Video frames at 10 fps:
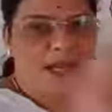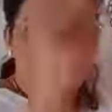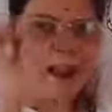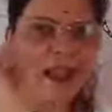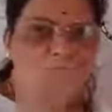
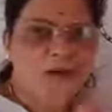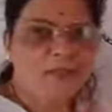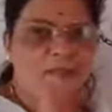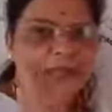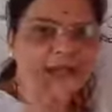many
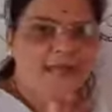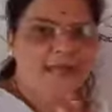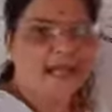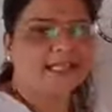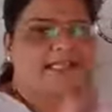biochemical
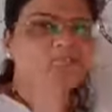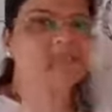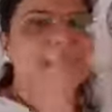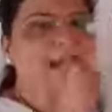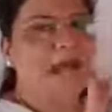
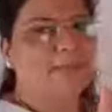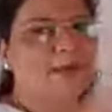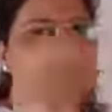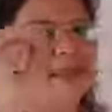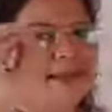reactions are
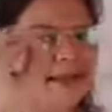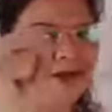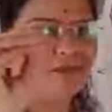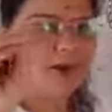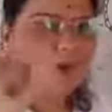happening
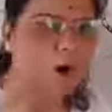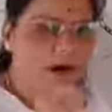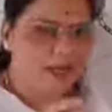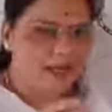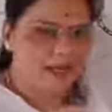in our
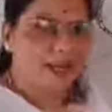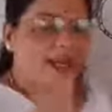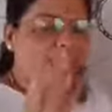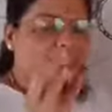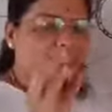body,
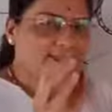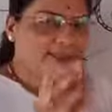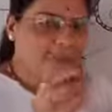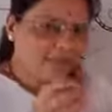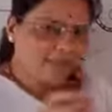and
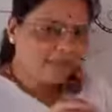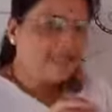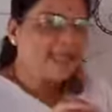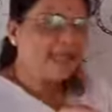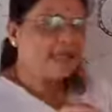
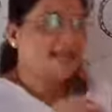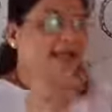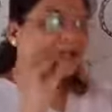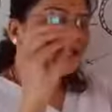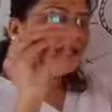like that,
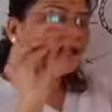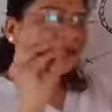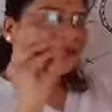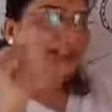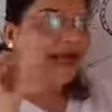in
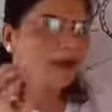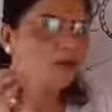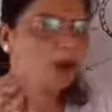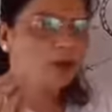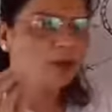the inner
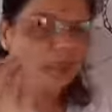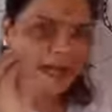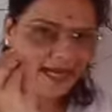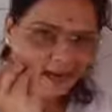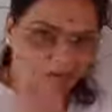wall of
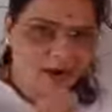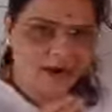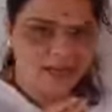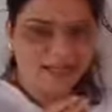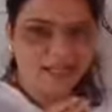the
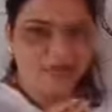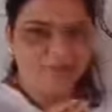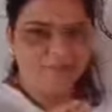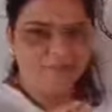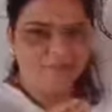
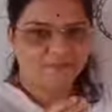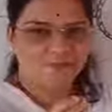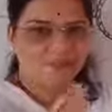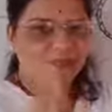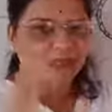endometrium,
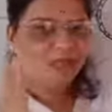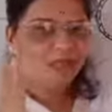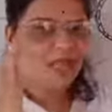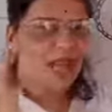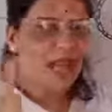
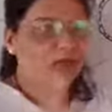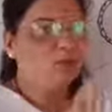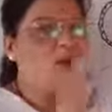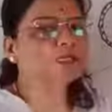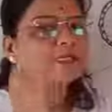the
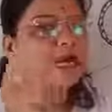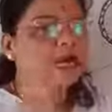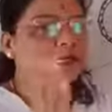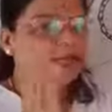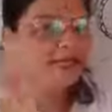hormones
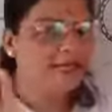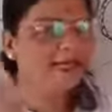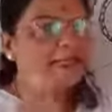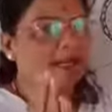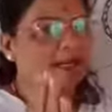are
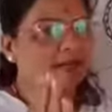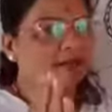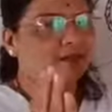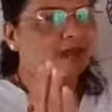secreted